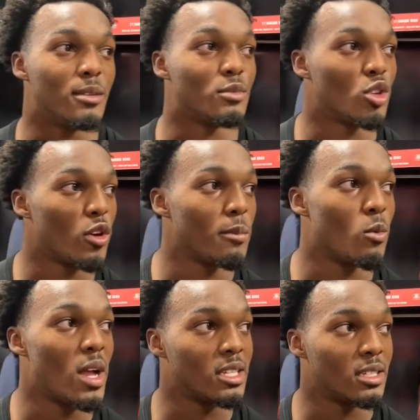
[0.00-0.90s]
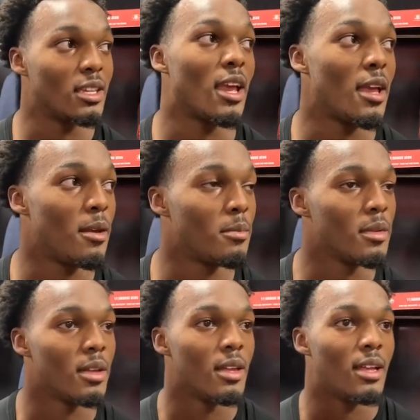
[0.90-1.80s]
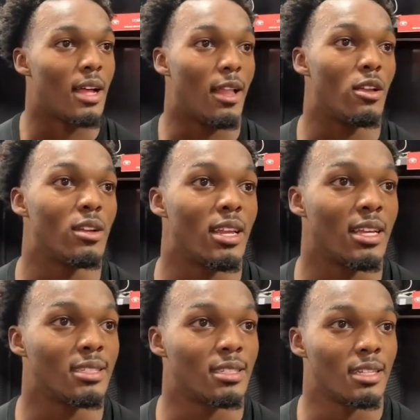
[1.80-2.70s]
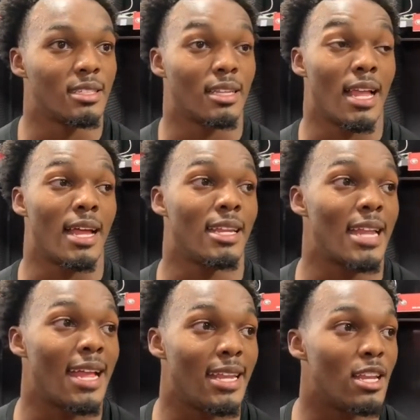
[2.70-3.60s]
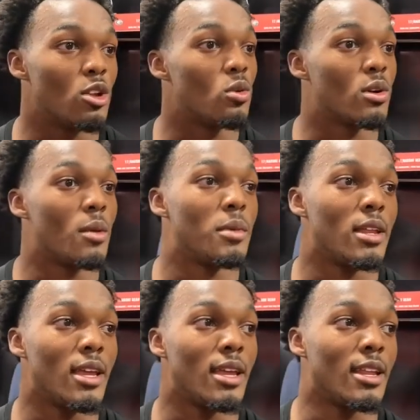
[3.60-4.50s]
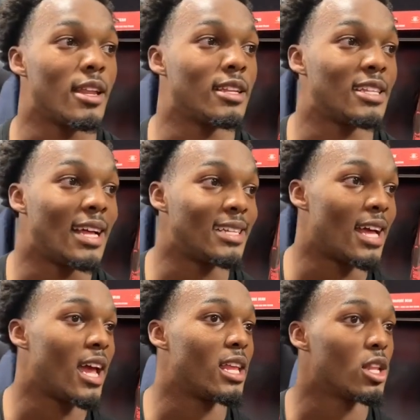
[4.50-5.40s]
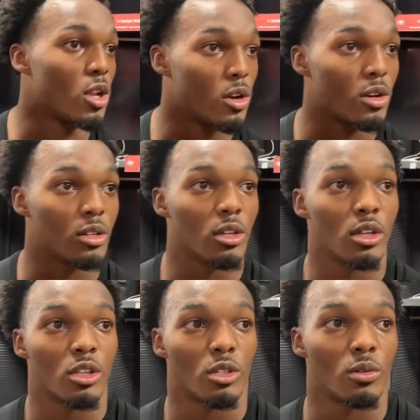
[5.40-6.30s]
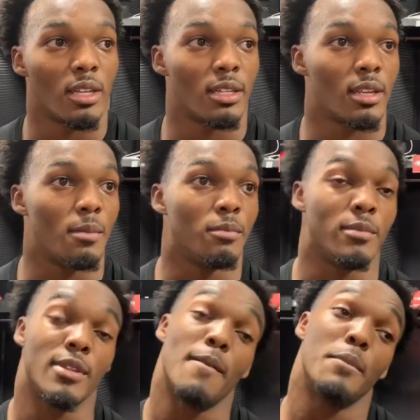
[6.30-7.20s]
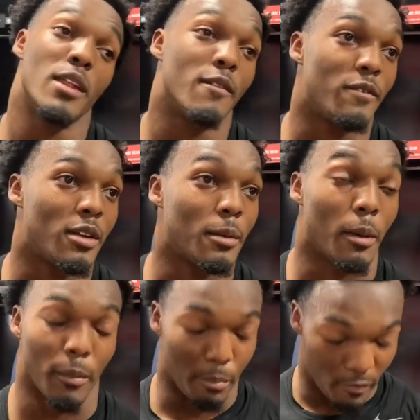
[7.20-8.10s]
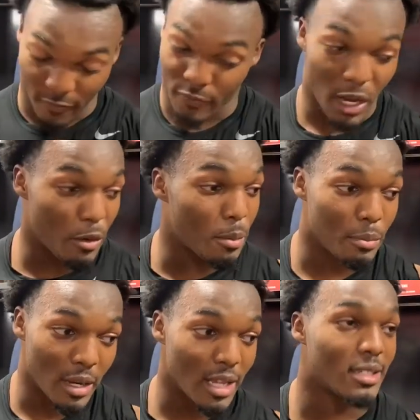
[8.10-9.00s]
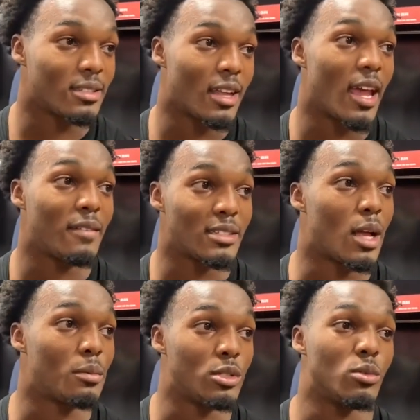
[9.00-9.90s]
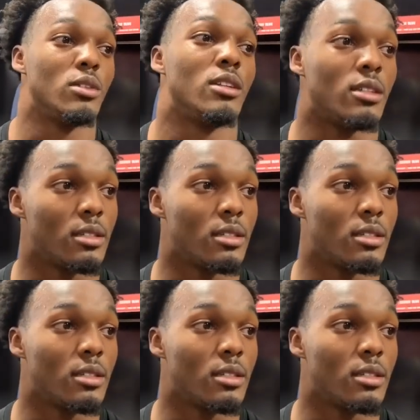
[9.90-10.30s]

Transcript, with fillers: observing, watching the game. I learned that it's a, it's a lot that I didn't know coming in, and it's a lot that I had to learn. So that I'm, I'm it very blessed to have this opportunity.